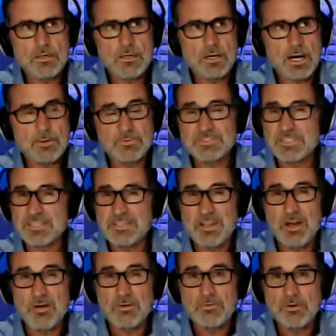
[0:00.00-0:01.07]

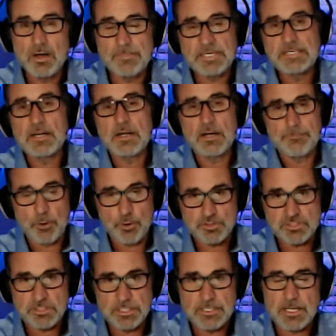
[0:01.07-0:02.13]
no. I mean,
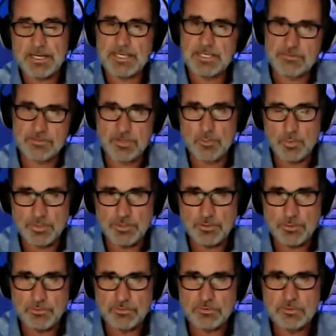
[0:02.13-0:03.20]
personally, I can't tell you what to
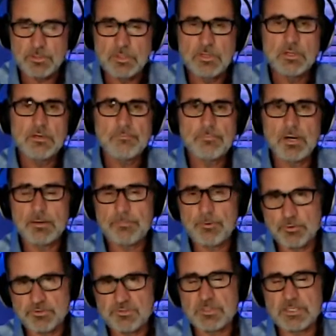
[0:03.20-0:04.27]
use, but
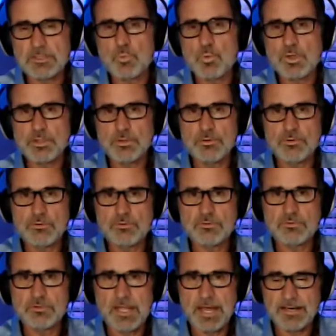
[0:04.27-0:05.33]
personally, we
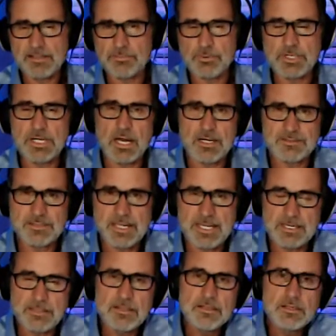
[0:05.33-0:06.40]
use 93
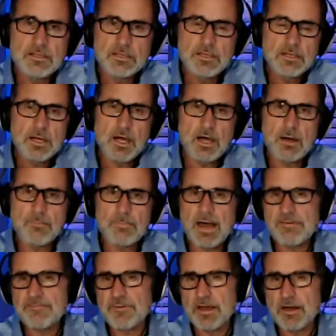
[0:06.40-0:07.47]
octane.
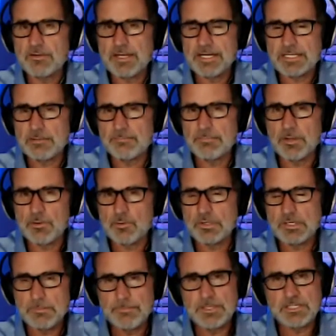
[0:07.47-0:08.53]
I found I get better
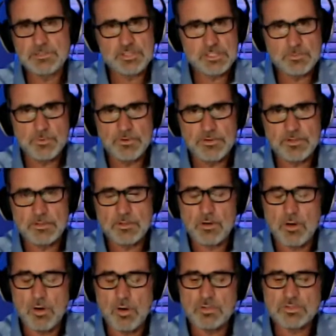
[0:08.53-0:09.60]
MPG with it.
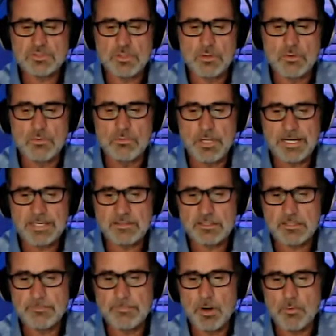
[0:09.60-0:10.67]
I also like the
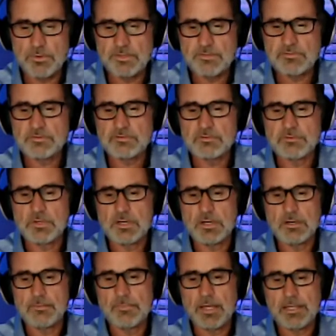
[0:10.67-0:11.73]
components.
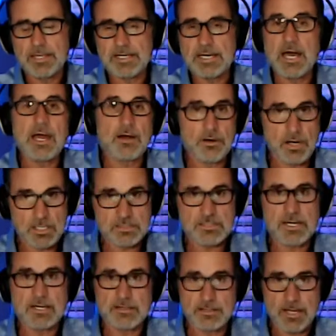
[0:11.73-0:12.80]
I like a higher
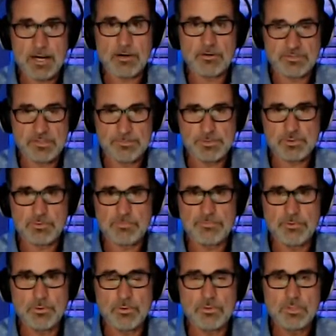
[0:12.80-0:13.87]
octane, a higher temperature
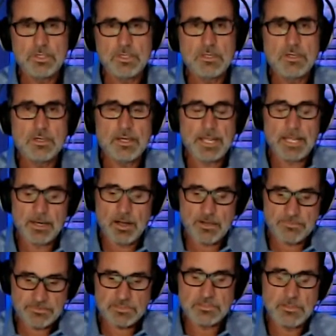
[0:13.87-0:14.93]
fuel, and
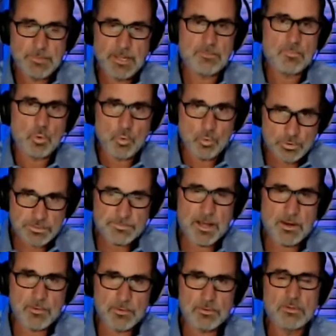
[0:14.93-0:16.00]
obviously you make more
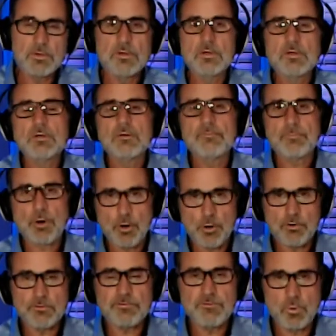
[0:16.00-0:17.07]
horsepower
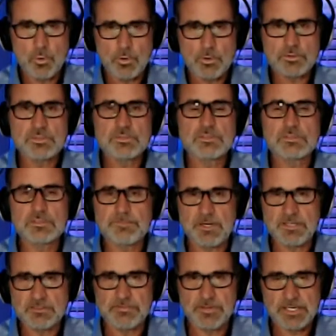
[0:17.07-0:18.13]
per Ford
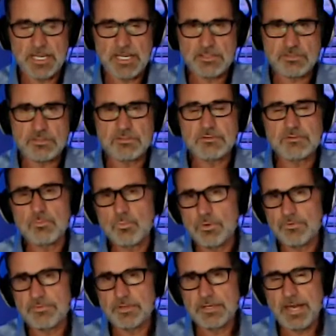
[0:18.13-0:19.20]
specifications
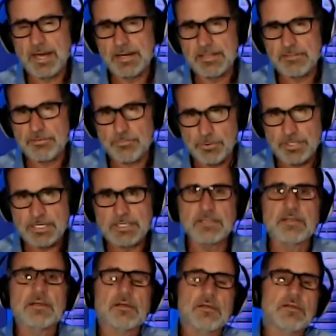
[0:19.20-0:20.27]
with the
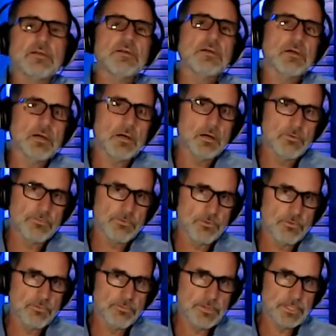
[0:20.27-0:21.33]
93
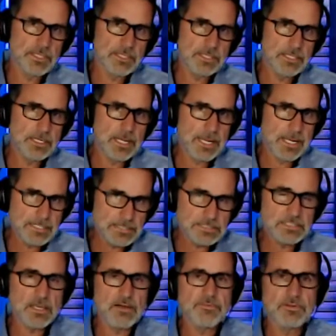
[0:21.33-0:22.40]
over the
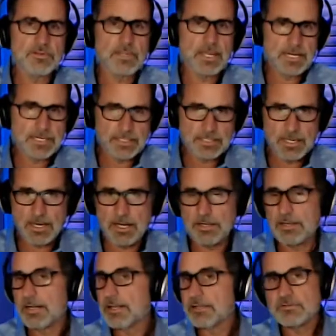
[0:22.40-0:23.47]
87,
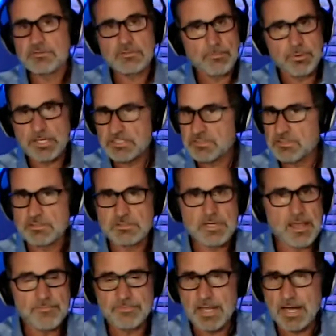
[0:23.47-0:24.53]
89, and some places
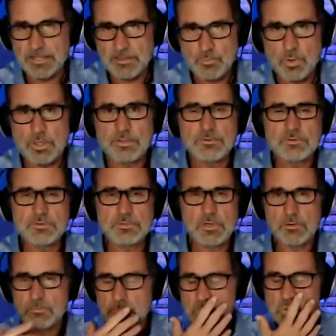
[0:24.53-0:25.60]
have 91.
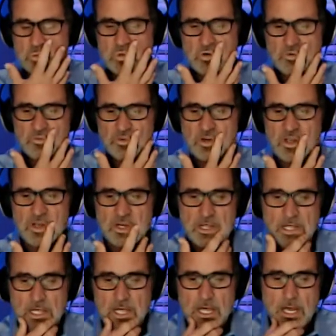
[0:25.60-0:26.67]
So wherever you're at.
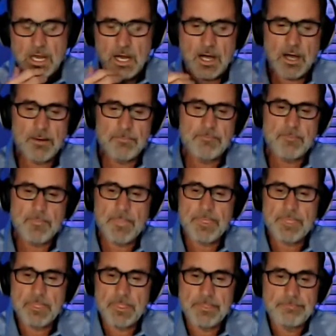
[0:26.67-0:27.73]

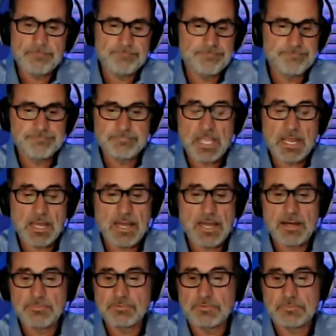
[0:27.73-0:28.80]

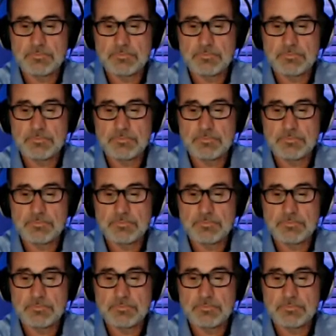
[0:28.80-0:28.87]
I would,